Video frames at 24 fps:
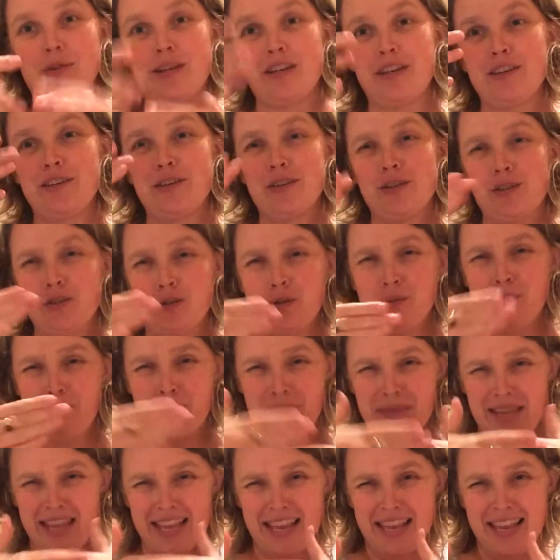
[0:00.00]
We're going to do a
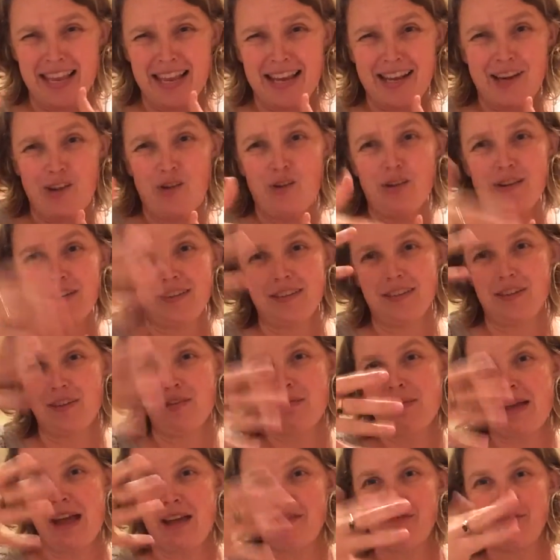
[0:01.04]
bit longer, so
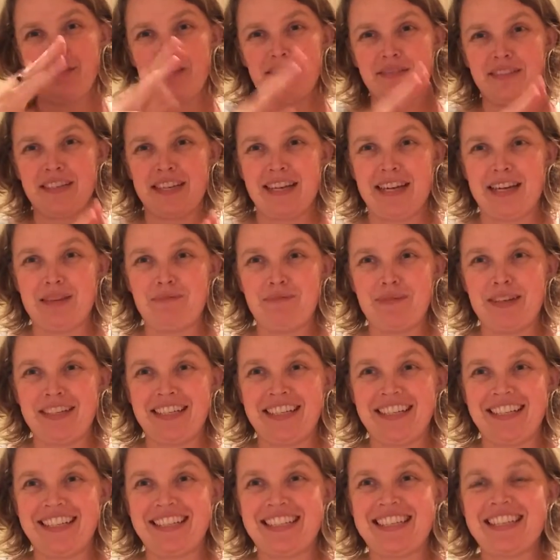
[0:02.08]
about 15
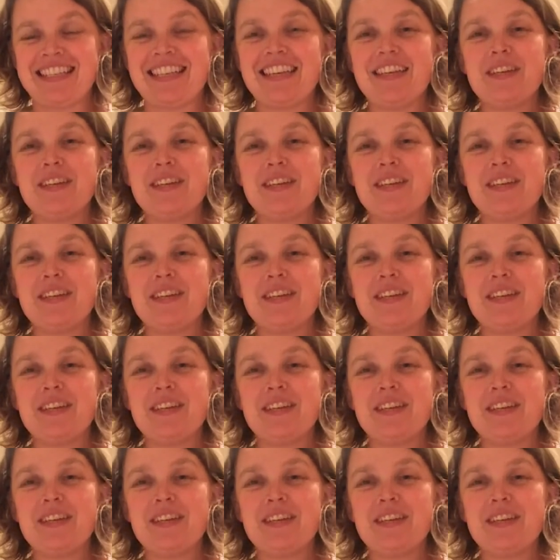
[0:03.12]
minutes.